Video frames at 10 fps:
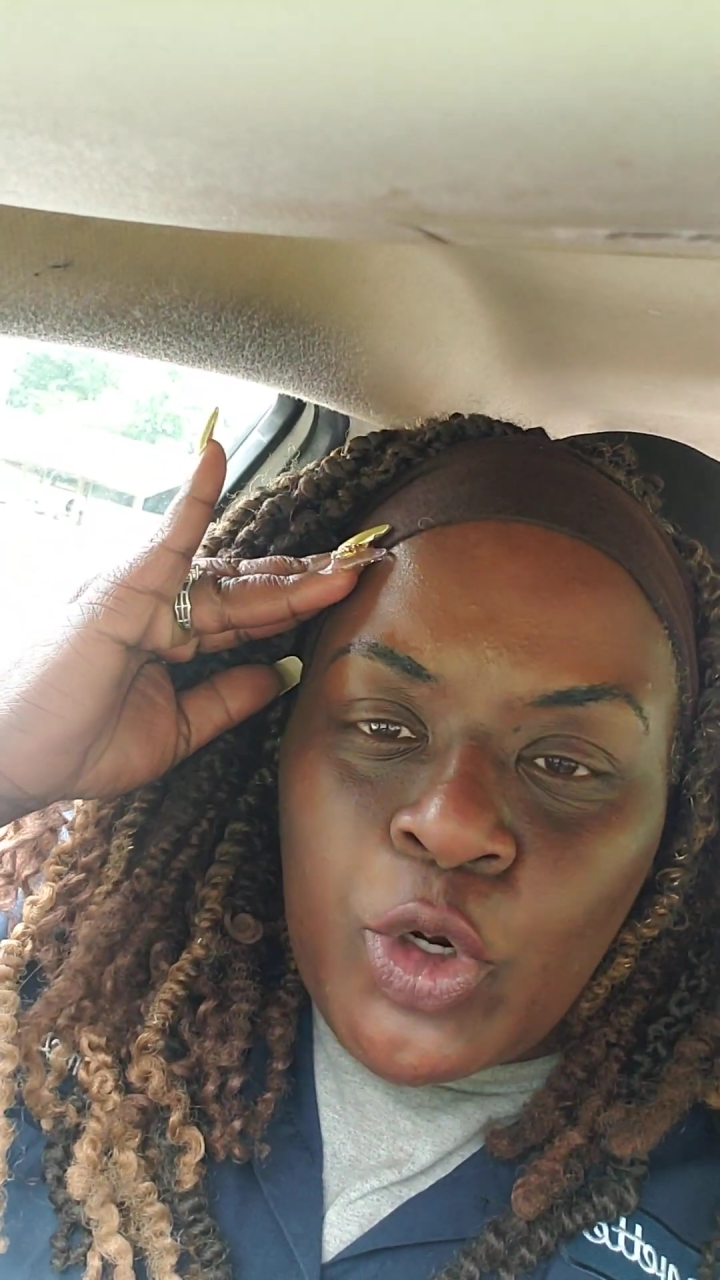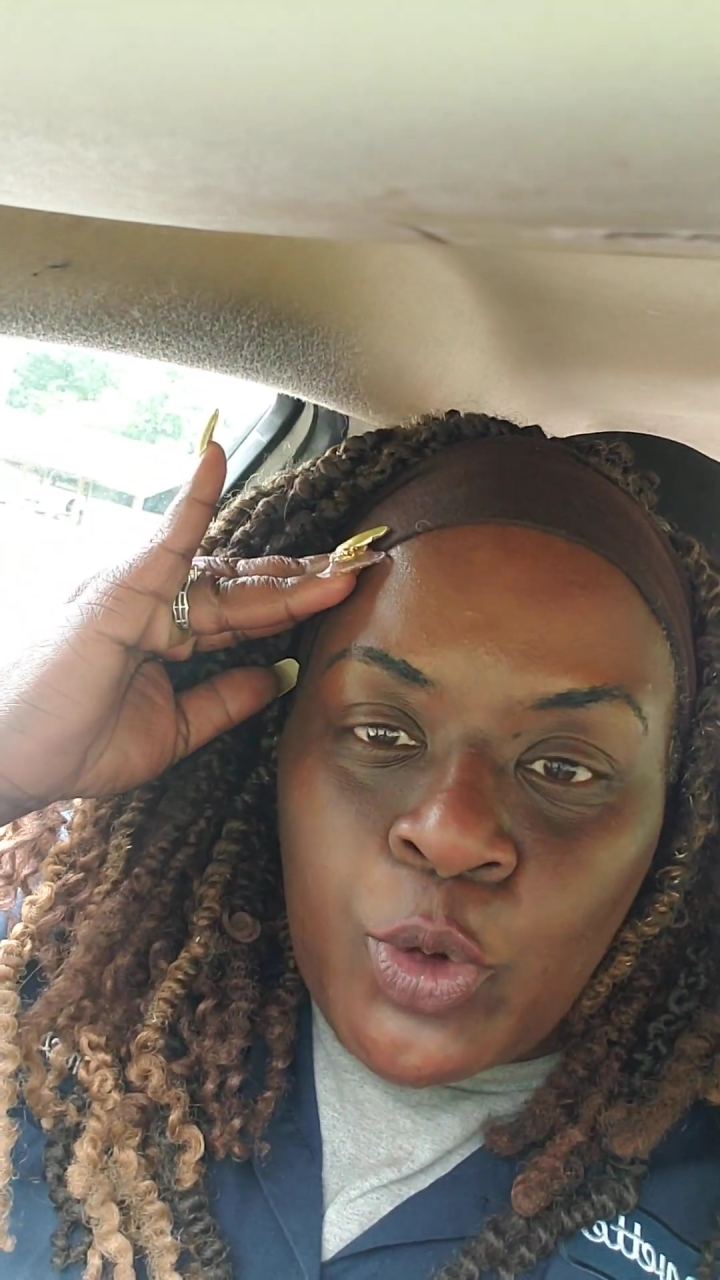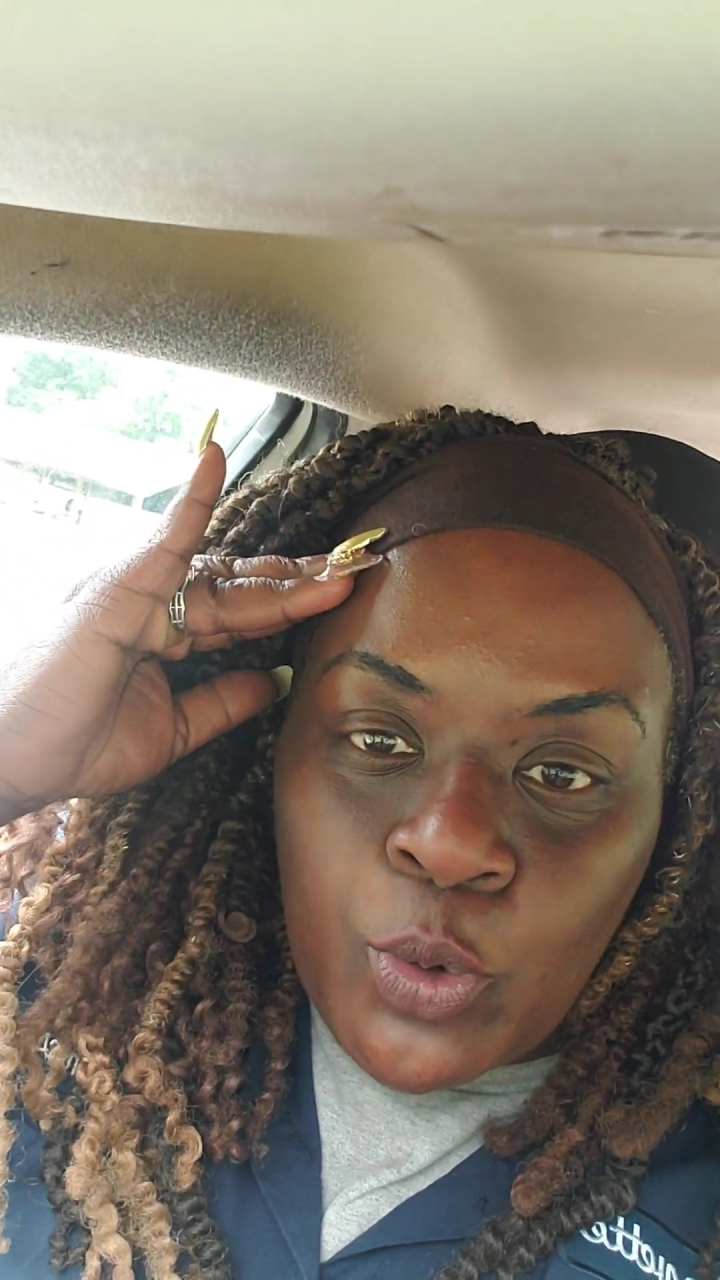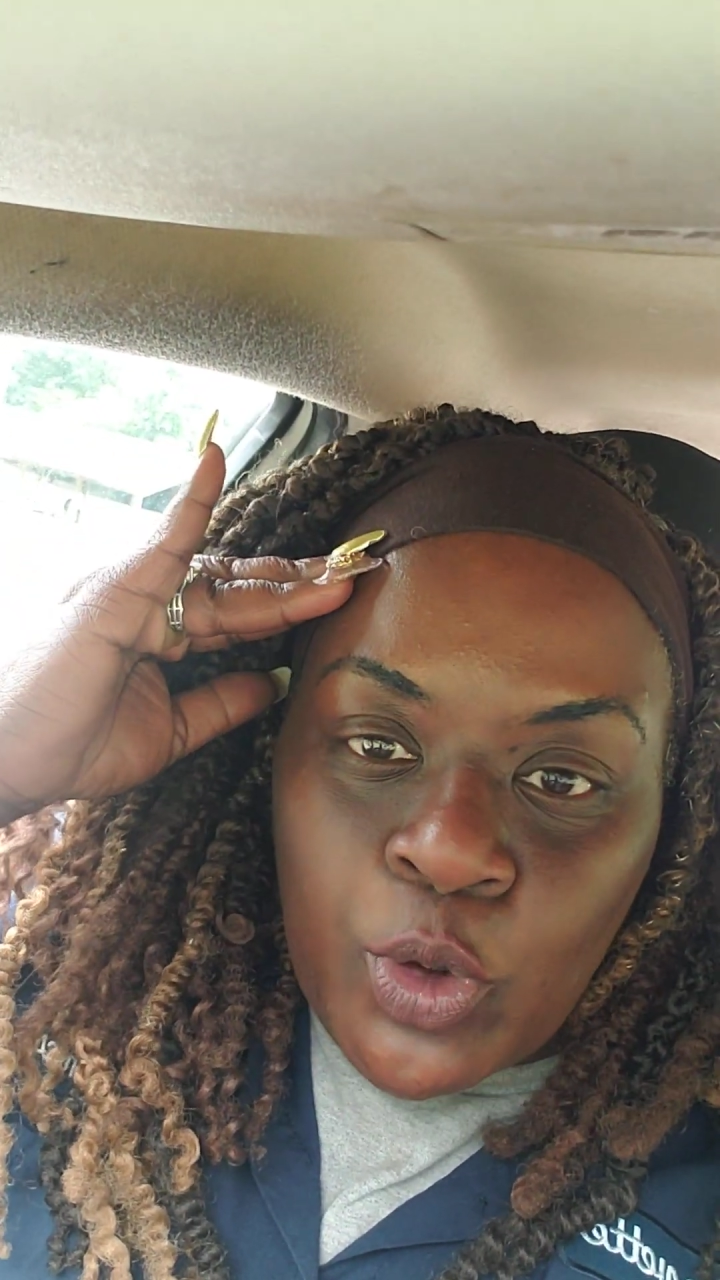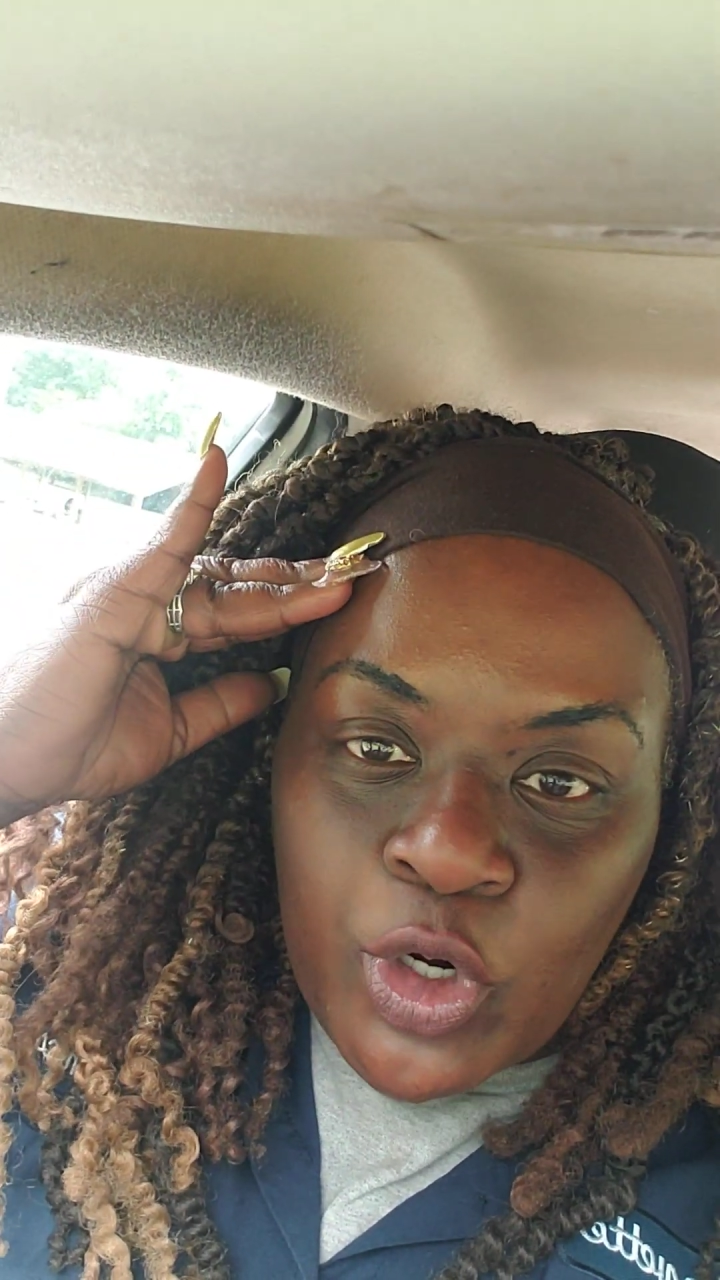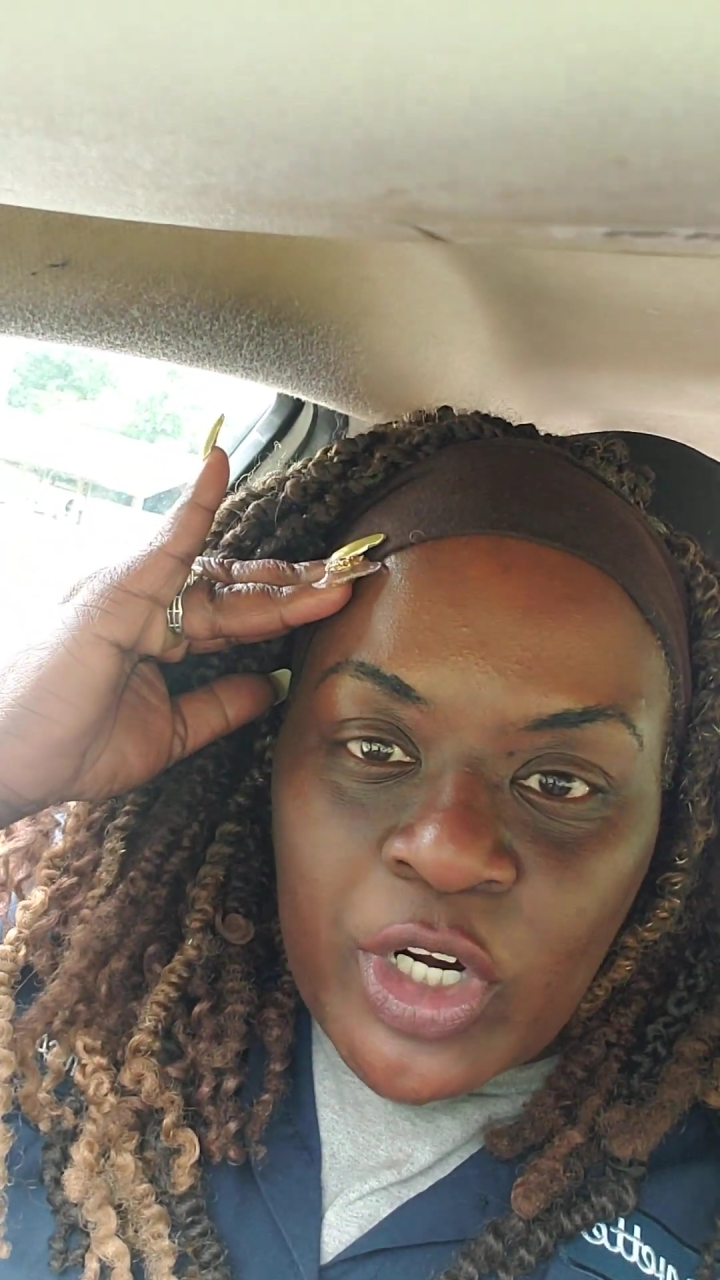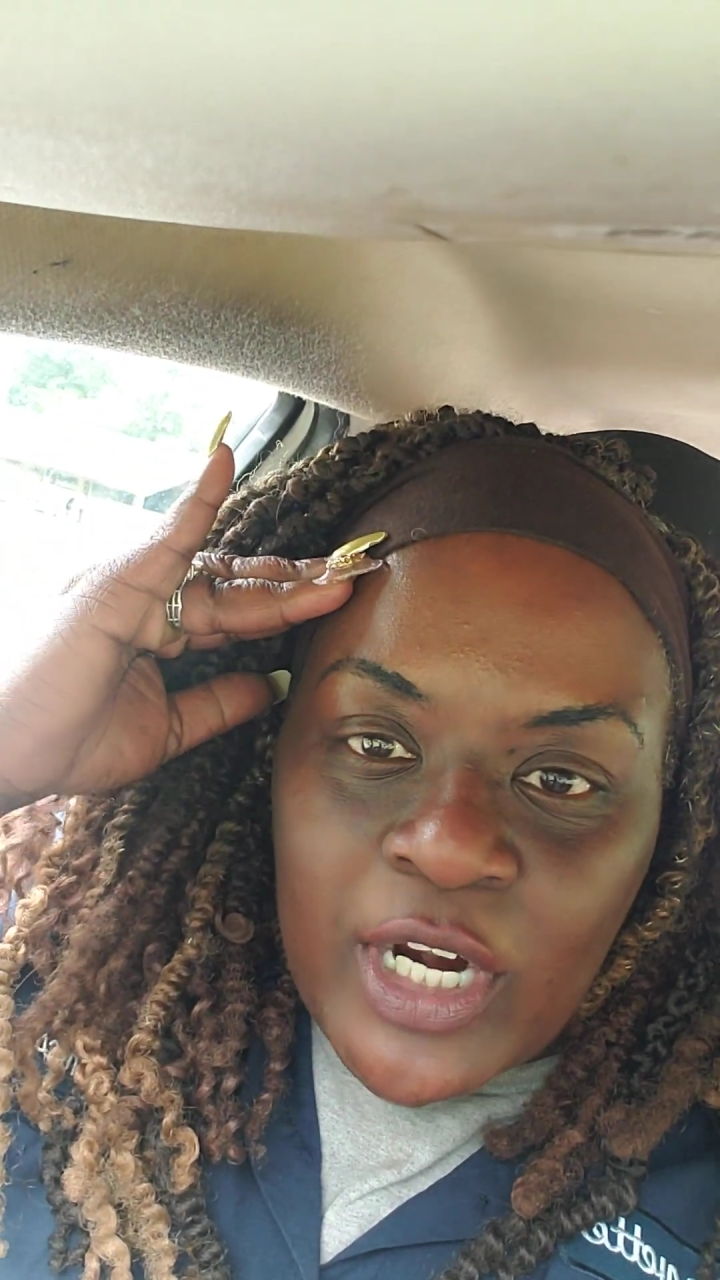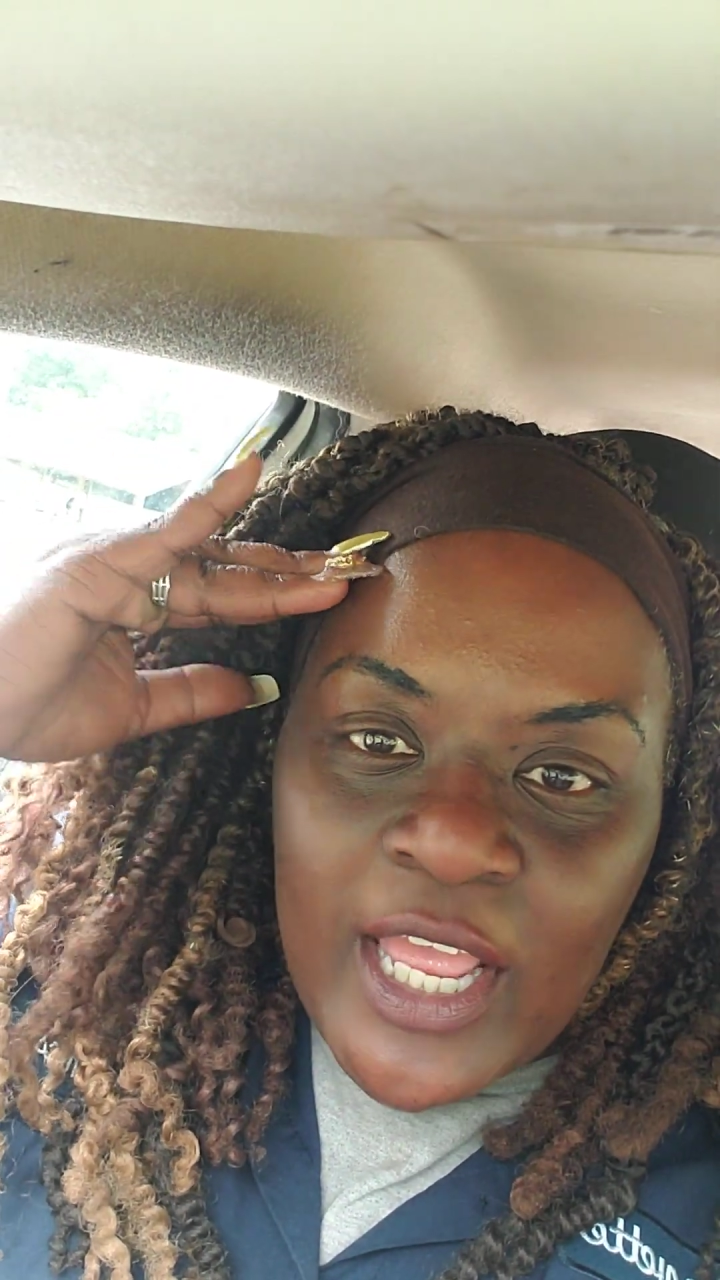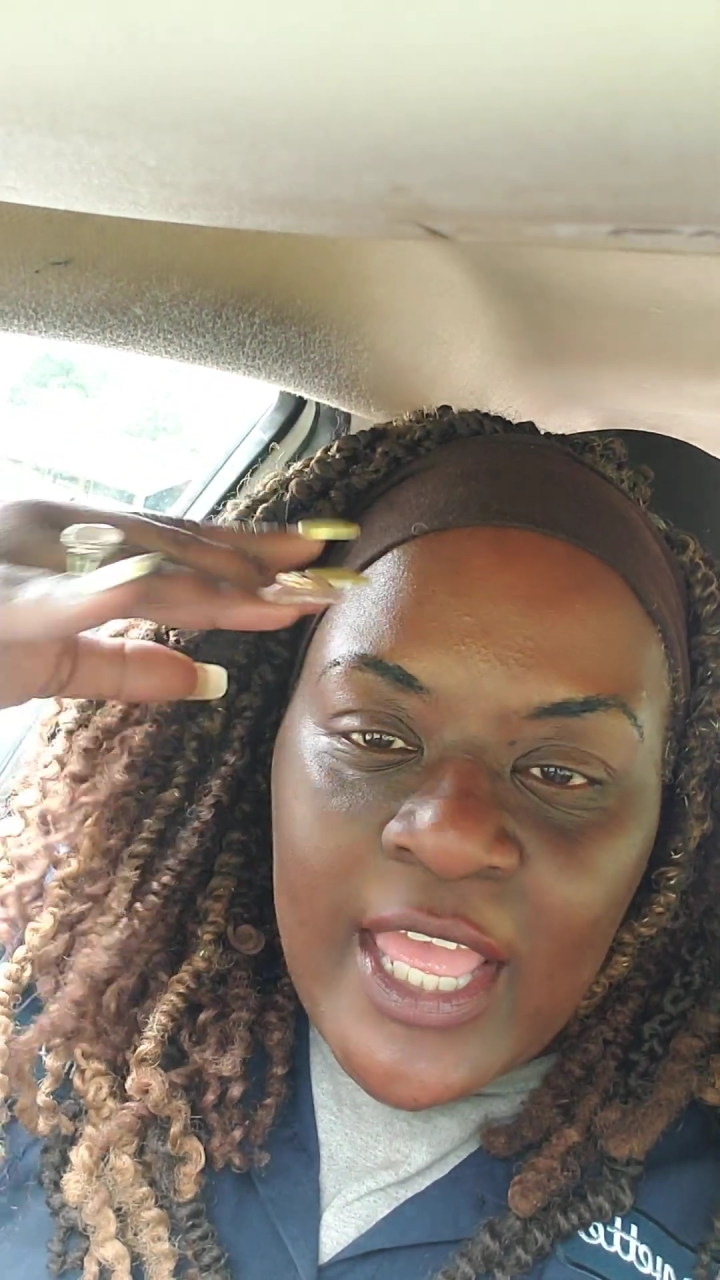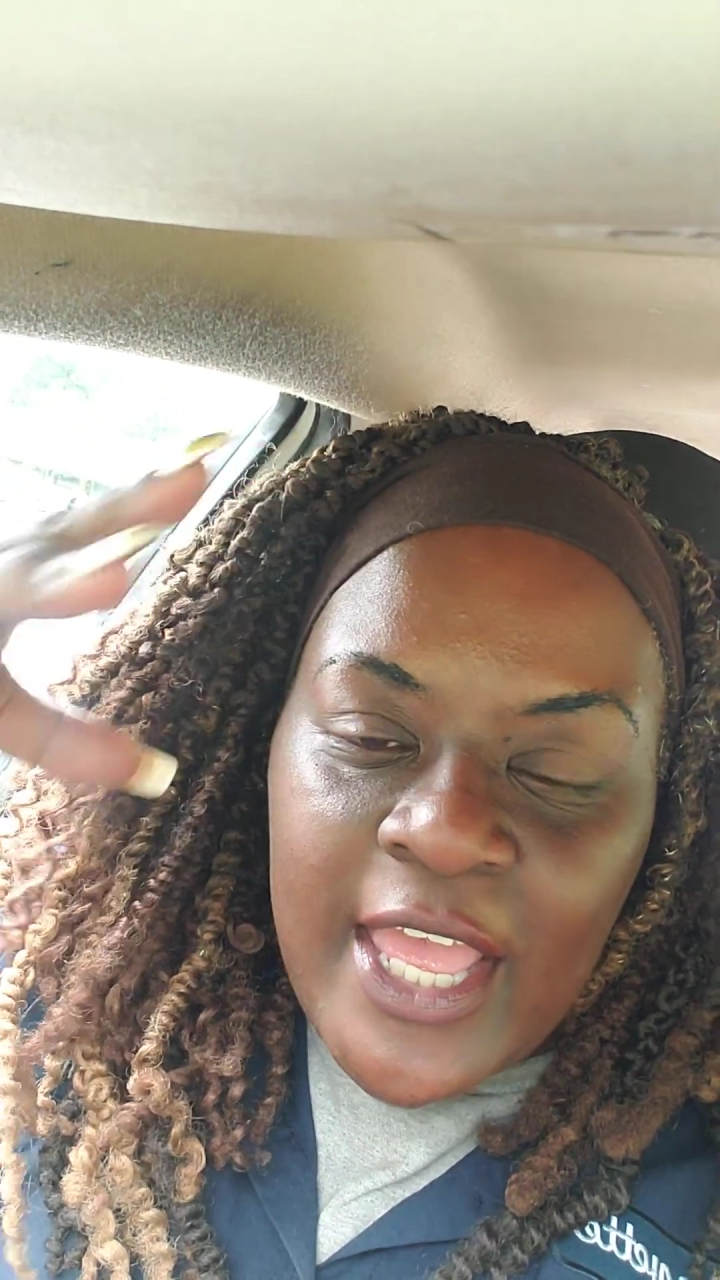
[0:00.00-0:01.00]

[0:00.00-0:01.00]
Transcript: daughter